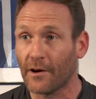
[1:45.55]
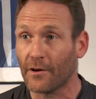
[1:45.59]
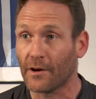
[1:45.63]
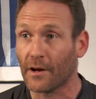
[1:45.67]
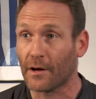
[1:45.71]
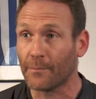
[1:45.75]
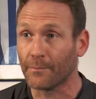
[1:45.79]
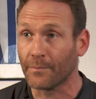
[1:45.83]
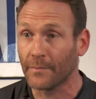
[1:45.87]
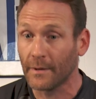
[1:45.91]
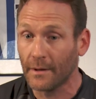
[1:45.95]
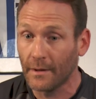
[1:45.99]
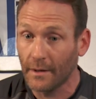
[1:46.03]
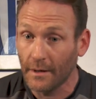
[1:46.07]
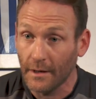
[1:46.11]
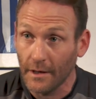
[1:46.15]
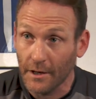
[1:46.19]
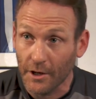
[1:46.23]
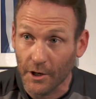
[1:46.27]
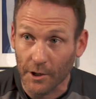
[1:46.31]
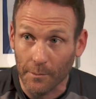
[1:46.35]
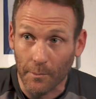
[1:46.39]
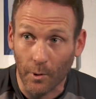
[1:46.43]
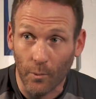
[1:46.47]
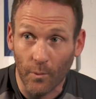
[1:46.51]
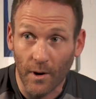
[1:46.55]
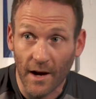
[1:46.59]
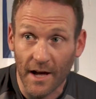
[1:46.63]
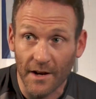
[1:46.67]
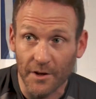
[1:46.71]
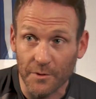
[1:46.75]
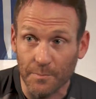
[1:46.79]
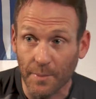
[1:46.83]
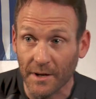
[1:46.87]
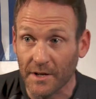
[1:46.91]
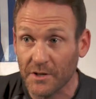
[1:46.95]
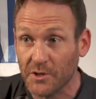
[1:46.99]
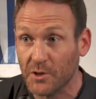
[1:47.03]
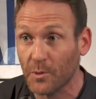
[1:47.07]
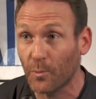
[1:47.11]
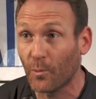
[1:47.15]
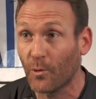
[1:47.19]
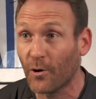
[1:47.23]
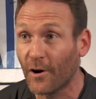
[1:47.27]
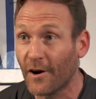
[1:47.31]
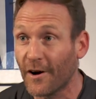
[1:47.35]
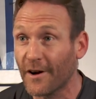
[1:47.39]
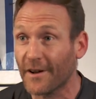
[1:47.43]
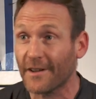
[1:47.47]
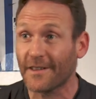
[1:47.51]
And I'm aware there's been some
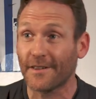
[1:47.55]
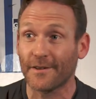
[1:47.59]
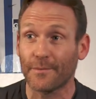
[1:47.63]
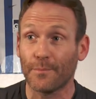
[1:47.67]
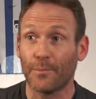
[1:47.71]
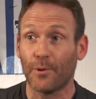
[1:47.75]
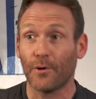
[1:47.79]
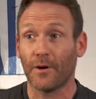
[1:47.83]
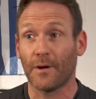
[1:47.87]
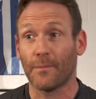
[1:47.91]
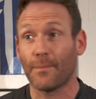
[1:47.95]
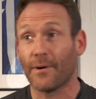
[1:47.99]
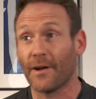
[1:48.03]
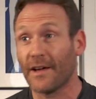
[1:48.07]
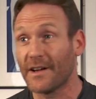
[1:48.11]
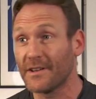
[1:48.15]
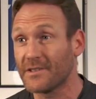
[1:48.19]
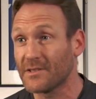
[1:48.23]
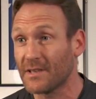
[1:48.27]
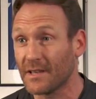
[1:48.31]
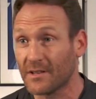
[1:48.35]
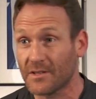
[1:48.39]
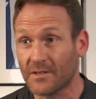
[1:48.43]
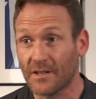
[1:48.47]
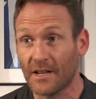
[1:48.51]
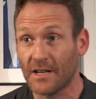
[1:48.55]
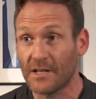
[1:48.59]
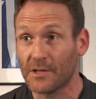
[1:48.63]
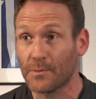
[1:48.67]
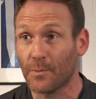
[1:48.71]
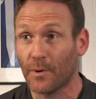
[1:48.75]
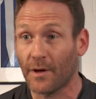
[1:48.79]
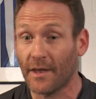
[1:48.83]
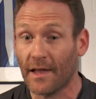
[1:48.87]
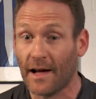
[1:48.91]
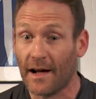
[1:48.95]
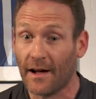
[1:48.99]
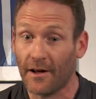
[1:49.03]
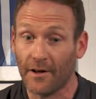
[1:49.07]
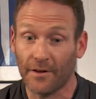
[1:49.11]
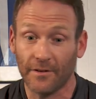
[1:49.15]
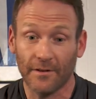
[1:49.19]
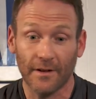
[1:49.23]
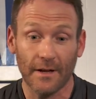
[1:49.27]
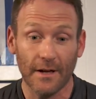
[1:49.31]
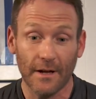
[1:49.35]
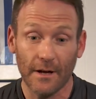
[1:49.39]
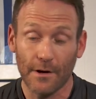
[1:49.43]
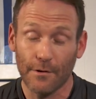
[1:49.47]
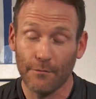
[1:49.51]
work put in place this season with that.
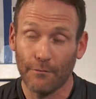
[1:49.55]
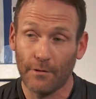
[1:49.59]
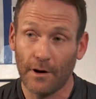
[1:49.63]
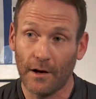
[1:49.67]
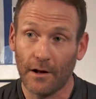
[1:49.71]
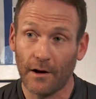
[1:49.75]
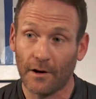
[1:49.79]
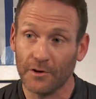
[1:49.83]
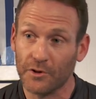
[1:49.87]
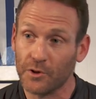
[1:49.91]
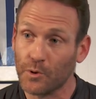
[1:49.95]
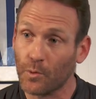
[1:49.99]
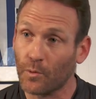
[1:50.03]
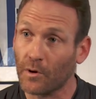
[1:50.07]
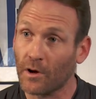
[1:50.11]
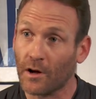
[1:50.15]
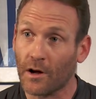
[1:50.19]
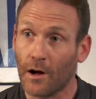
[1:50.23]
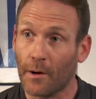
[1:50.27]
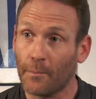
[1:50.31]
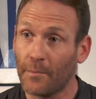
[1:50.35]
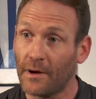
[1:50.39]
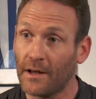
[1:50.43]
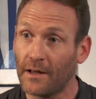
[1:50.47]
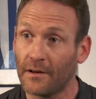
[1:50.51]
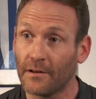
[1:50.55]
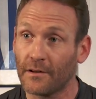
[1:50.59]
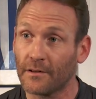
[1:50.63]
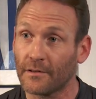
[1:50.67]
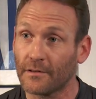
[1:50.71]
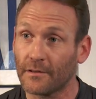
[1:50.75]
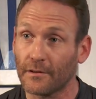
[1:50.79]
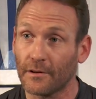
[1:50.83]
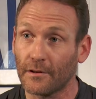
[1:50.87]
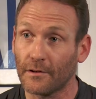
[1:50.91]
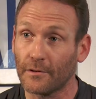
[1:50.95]
And really, I just want to come in